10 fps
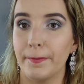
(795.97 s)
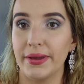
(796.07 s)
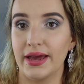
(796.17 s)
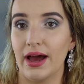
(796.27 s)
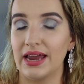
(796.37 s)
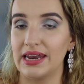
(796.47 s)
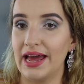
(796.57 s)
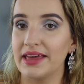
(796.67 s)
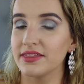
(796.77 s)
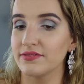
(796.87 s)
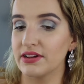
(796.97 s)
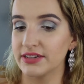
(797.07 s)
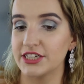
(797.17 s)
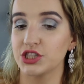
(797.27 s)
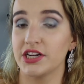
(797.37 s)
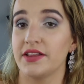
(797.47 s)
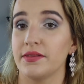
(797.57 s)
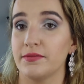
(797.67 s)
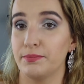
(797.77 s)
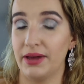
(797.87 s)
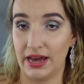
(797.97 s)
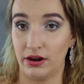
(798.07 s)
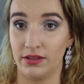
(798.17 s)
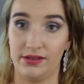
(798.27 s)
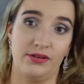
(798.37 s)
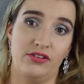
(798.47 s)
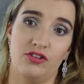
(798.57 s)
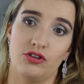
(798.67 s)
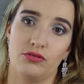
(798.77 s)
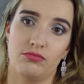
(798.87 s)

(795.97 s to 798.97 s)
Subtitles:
But yeah, I like the foundation and the powder that